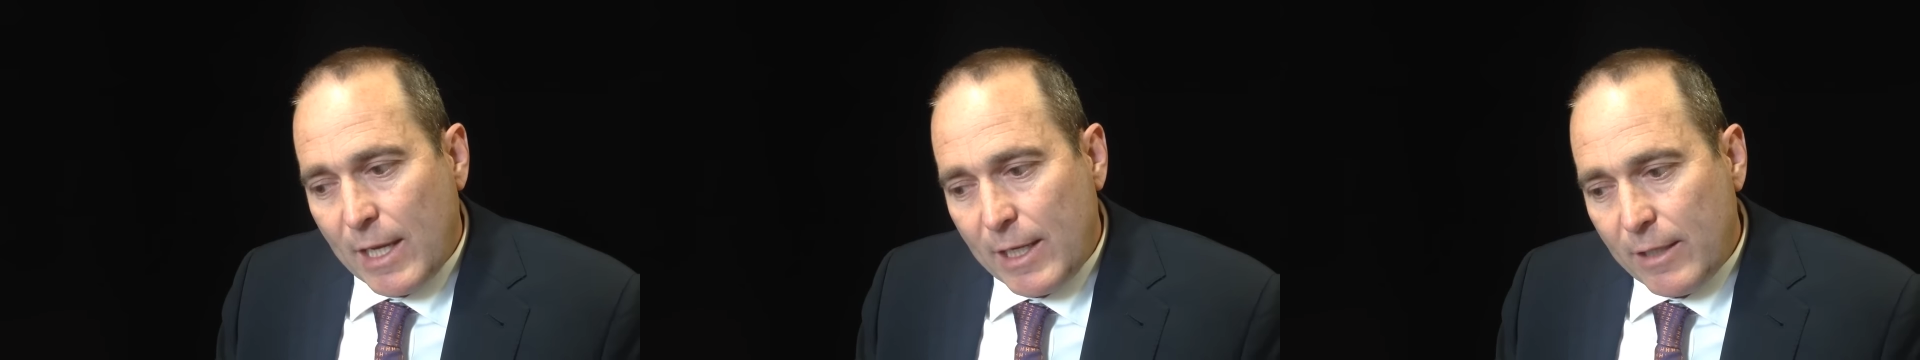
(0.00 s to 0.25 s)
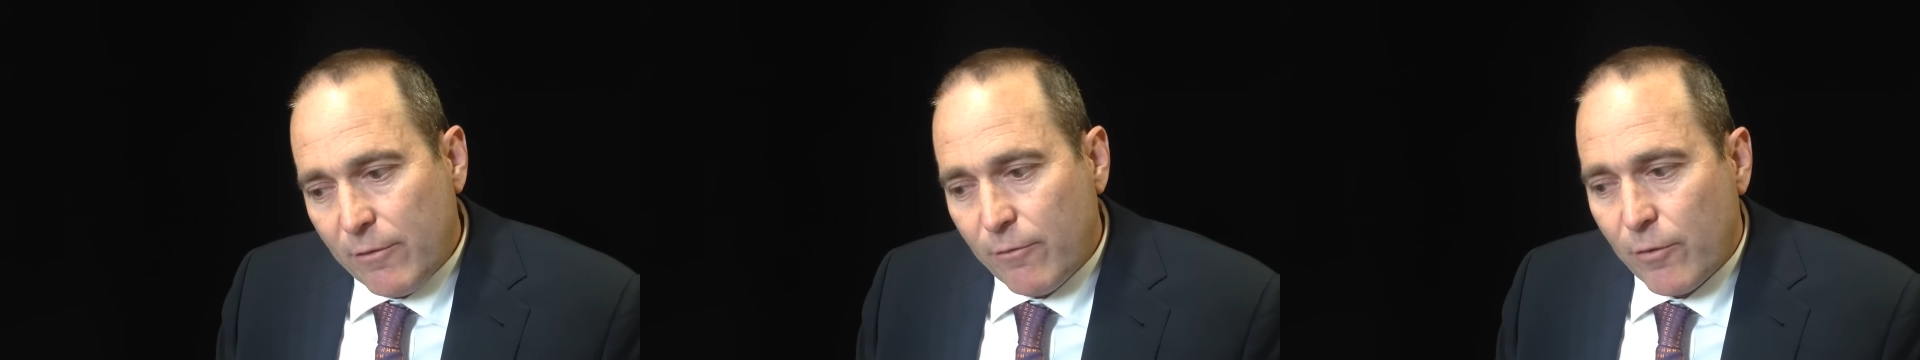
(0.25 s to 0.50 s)

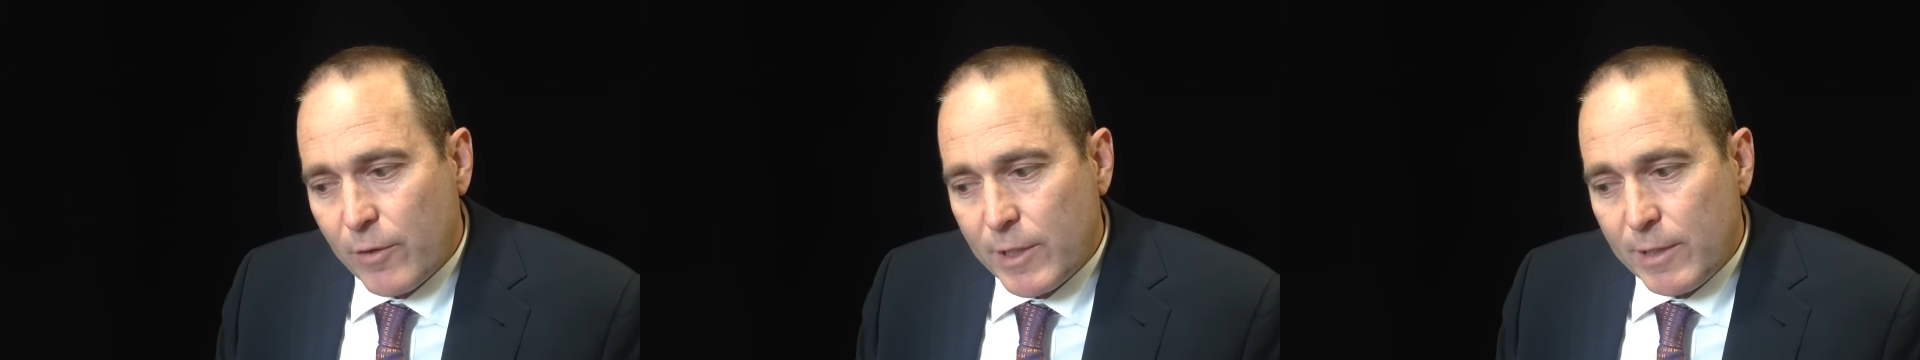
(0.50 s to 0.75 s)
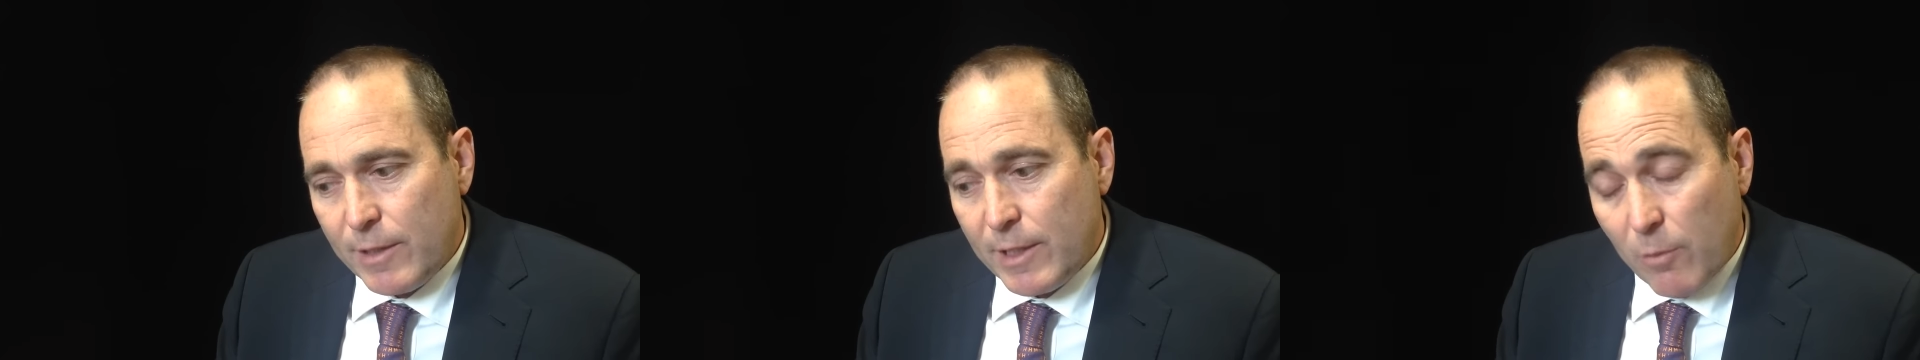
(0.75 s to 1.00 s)
in the
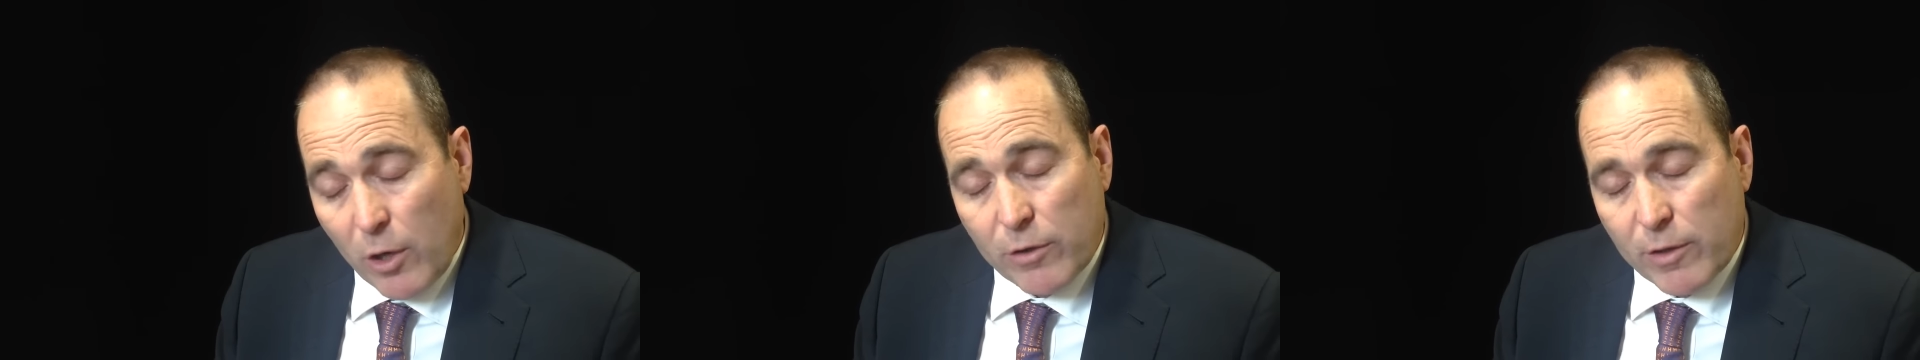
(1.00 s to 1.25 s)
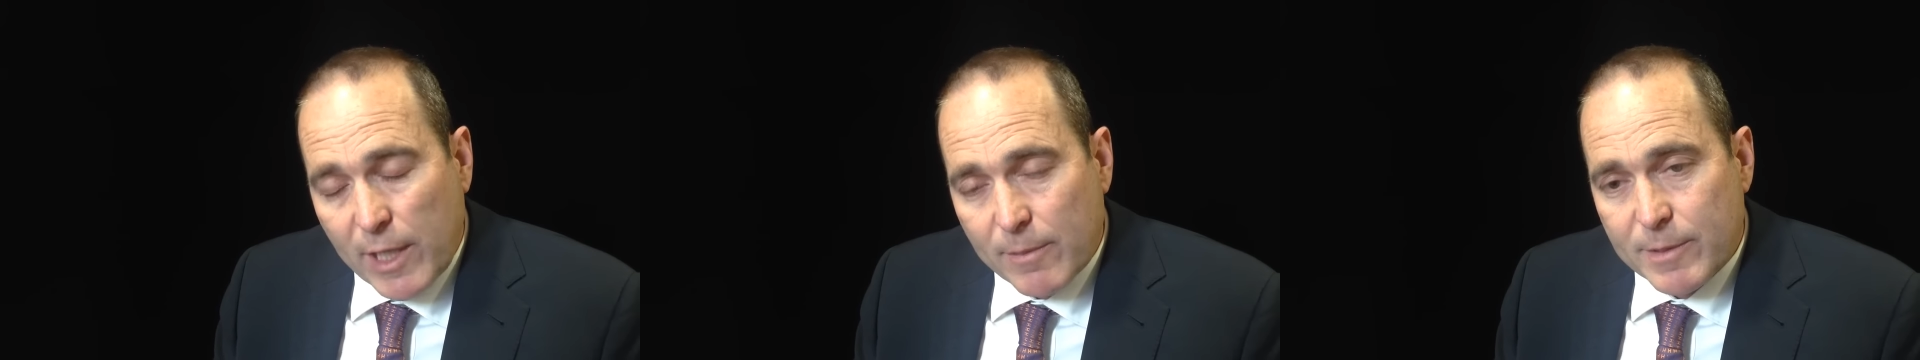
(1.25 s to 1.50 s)
very in the
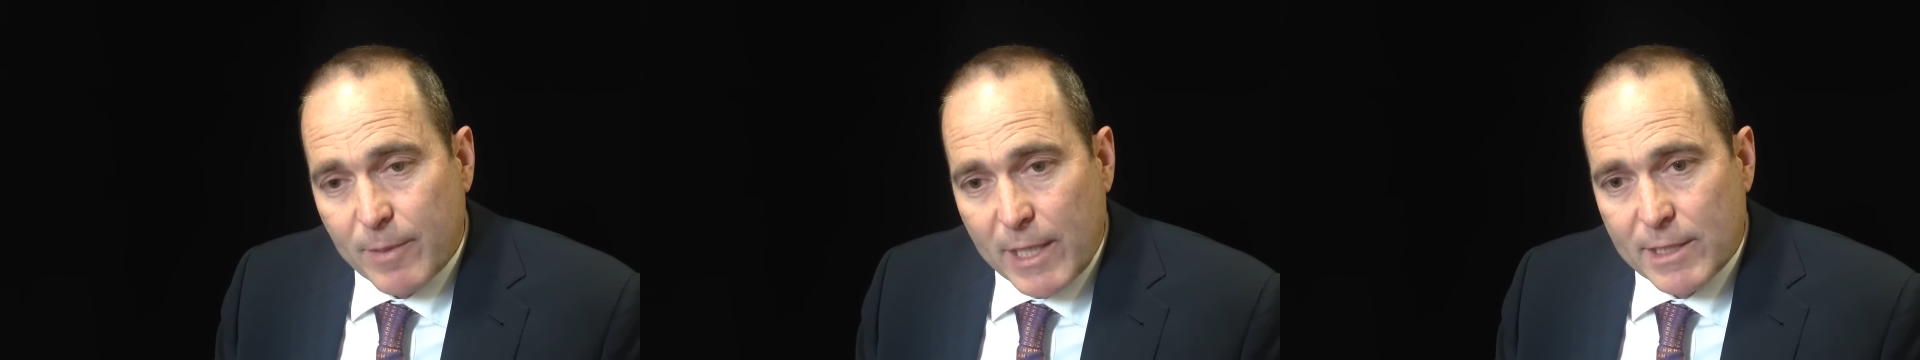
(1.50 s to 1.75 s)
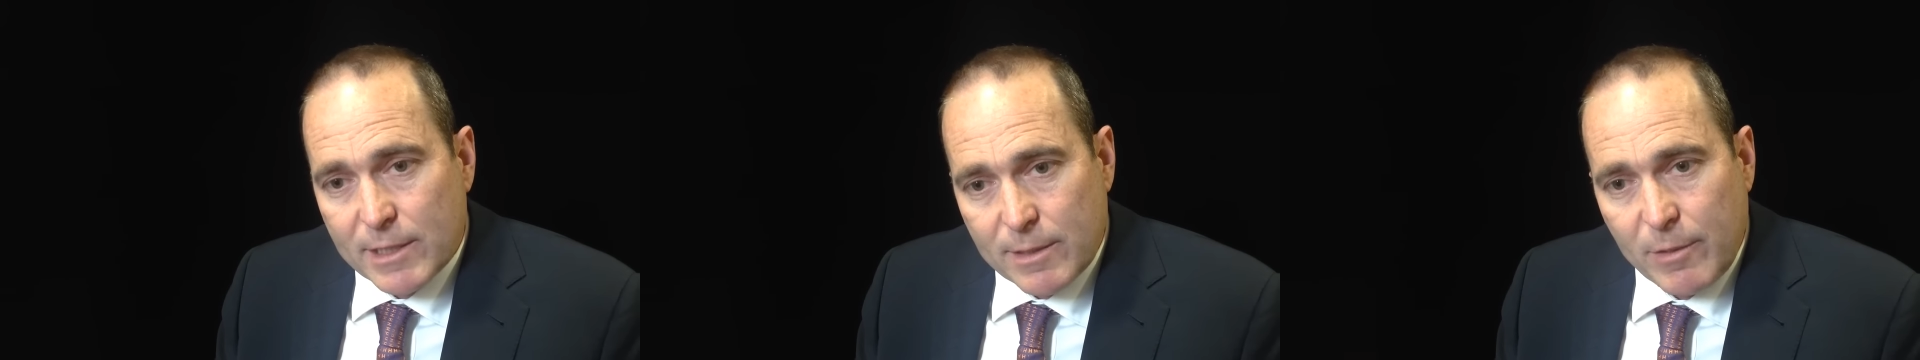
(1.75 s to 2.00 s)
microcap
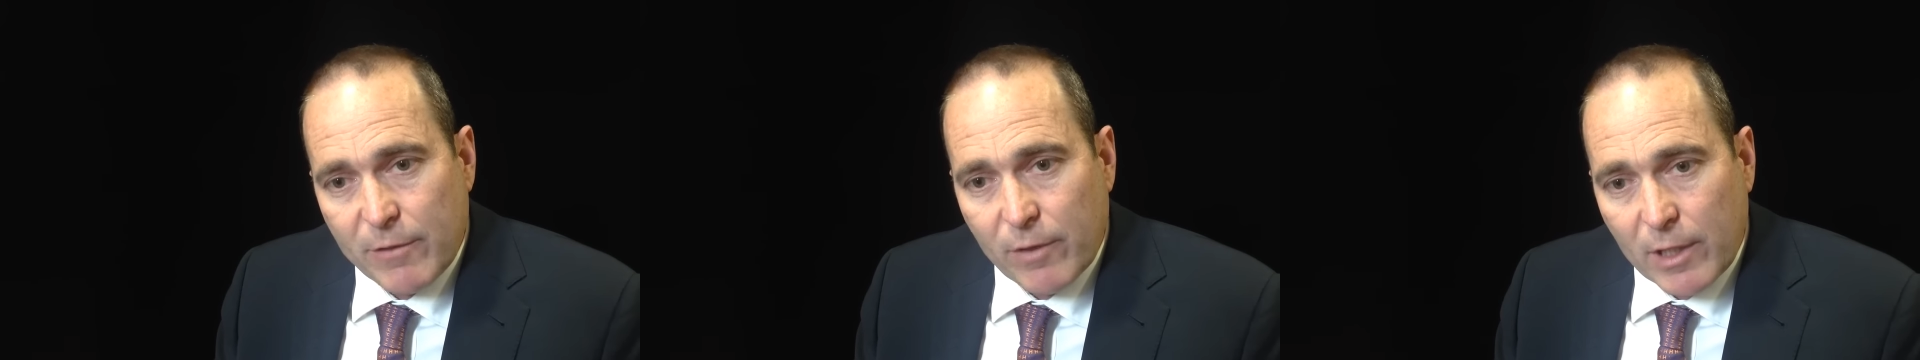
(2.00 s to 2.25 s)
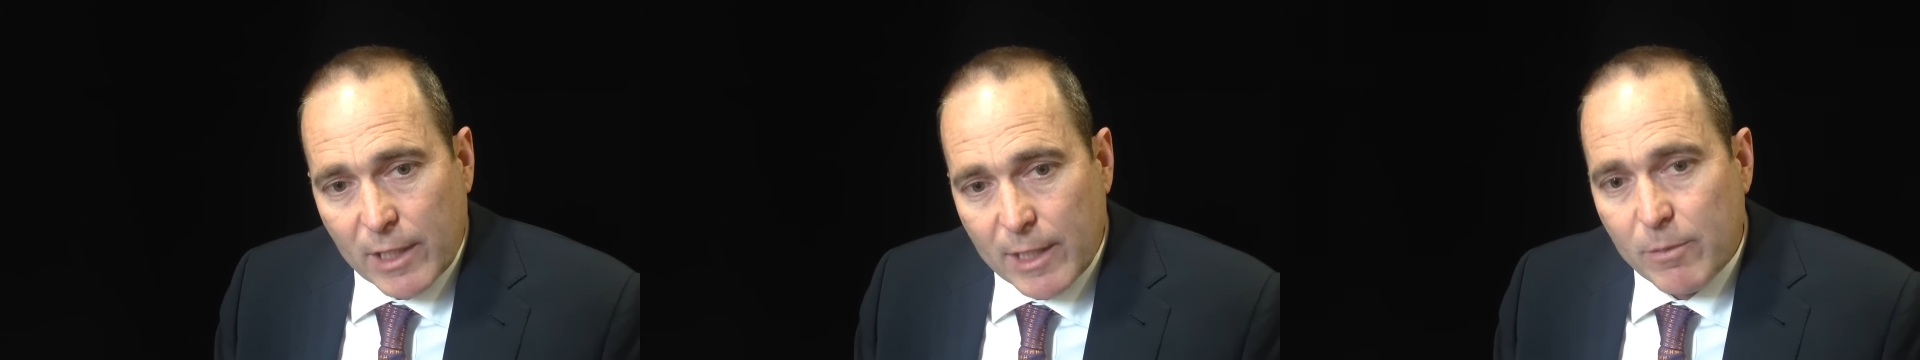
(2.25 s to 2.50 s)
space, it's a bit of a
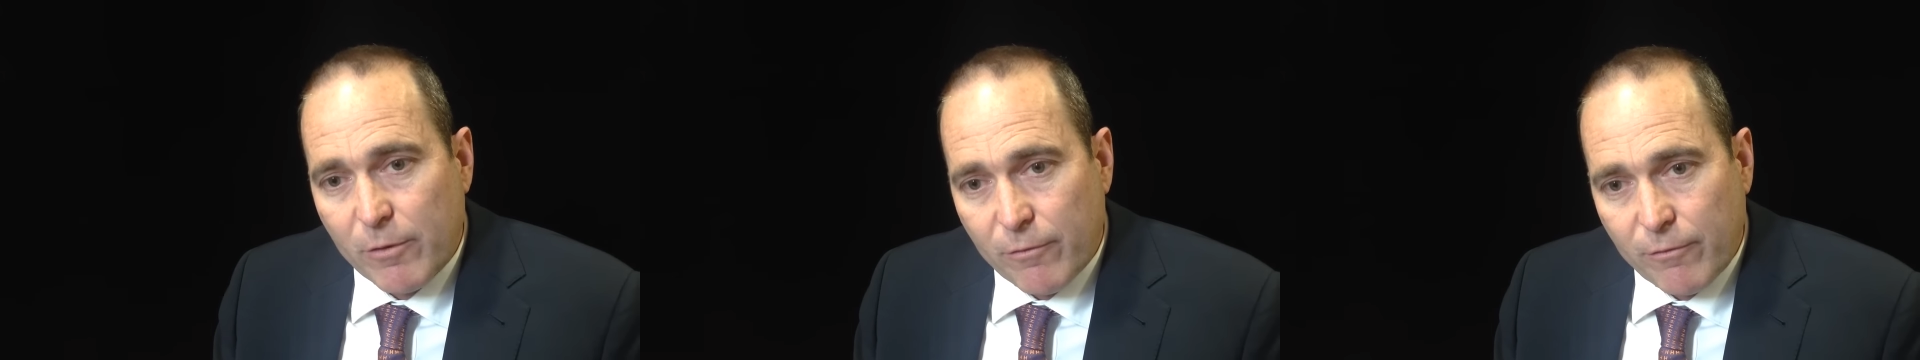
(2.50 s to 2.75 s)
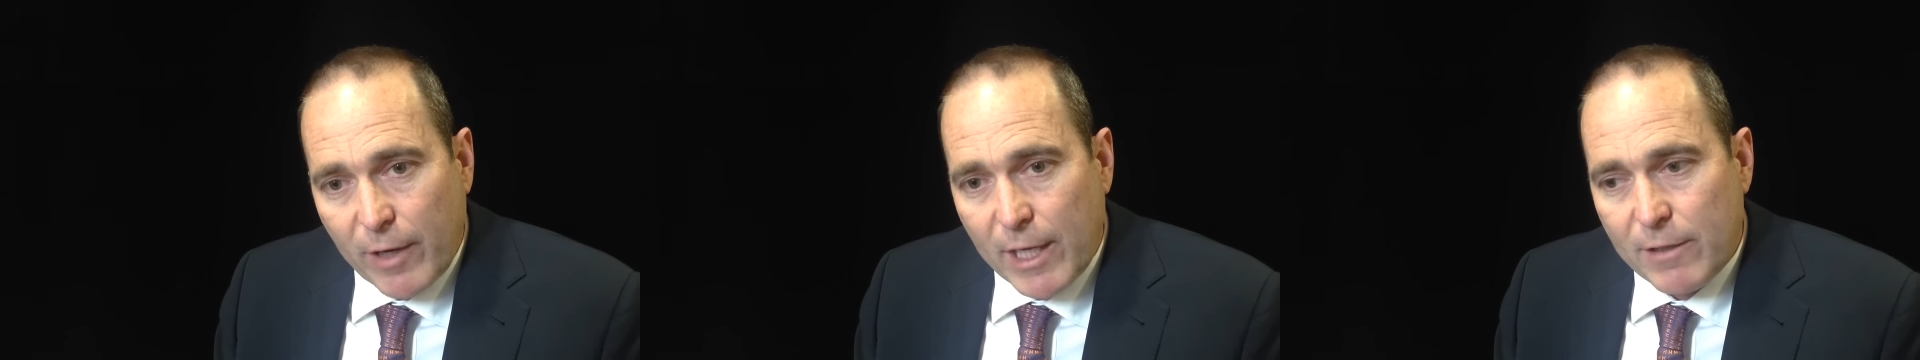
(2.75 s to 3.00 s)
leap of
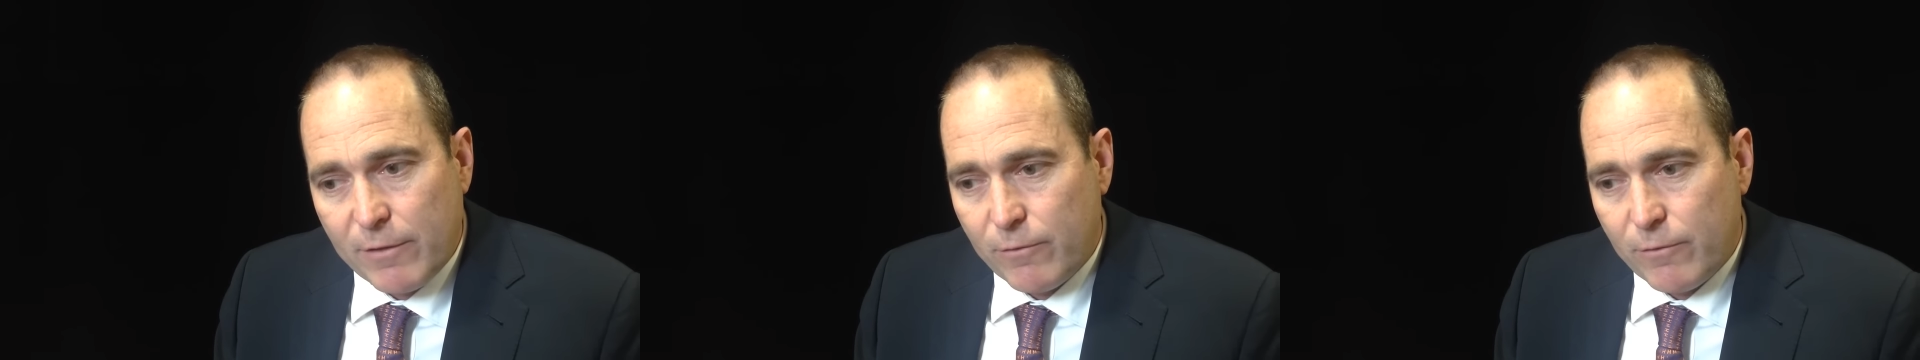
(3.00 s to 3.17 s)
faith.